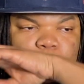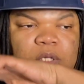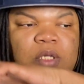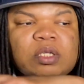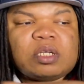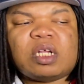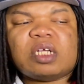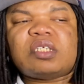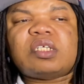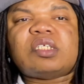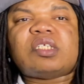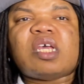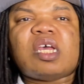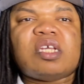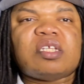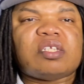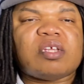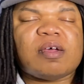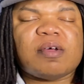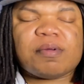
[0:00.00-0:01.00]
That's the
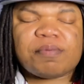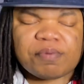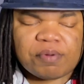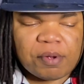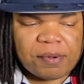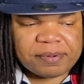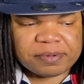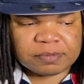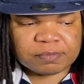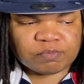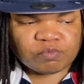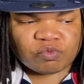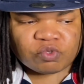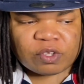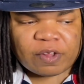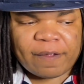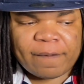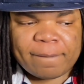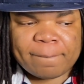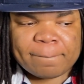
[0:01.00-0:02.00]
taste of
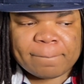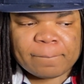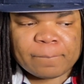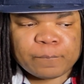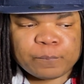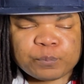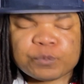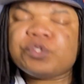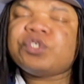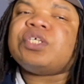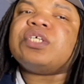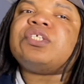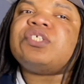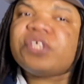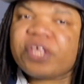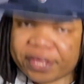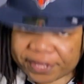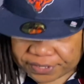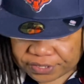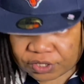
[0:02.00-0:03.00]

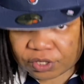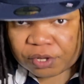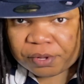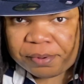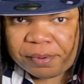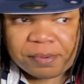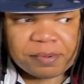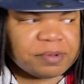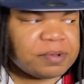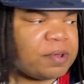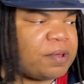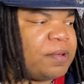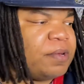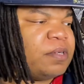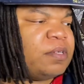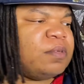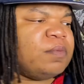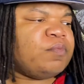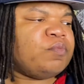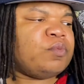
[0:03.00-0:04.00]
success.
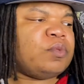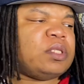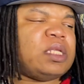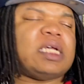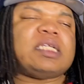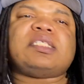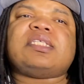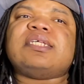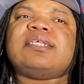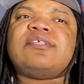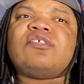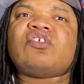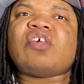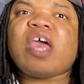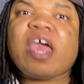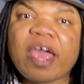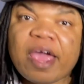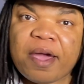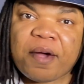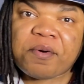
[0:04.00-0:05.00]
That's the
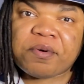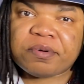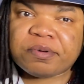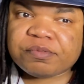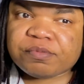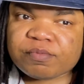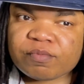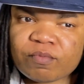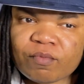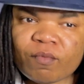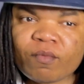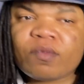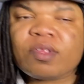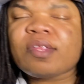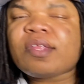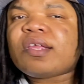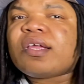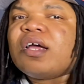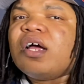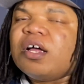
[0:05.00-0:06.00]
sound
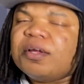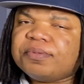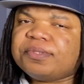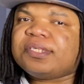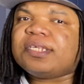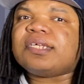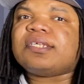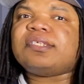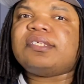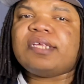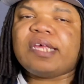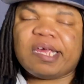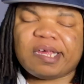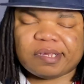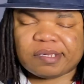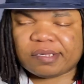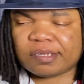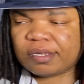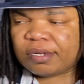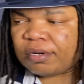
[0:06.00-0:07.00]
of
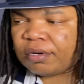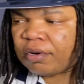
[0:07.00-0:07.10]
success.